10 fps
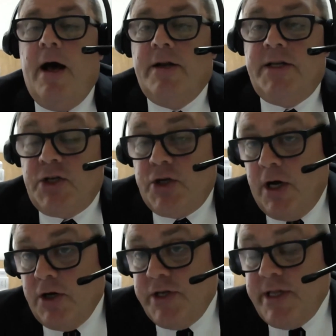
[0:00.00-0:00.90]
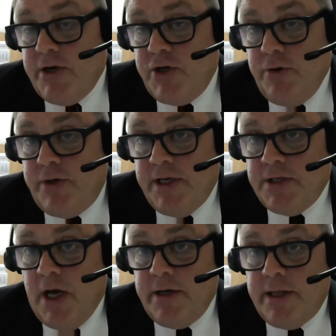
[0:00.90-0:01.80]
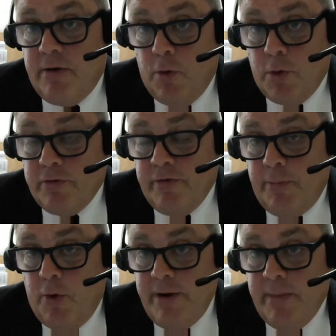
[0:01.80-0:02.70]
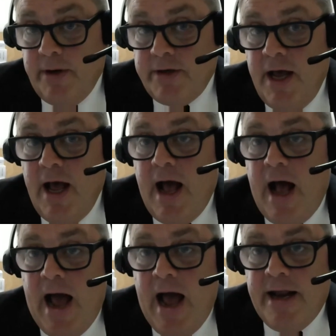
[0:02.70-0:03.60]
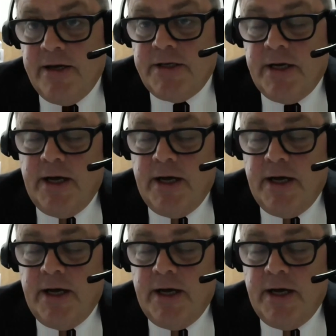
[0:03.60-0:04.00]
discharging their duties under their order of appointment and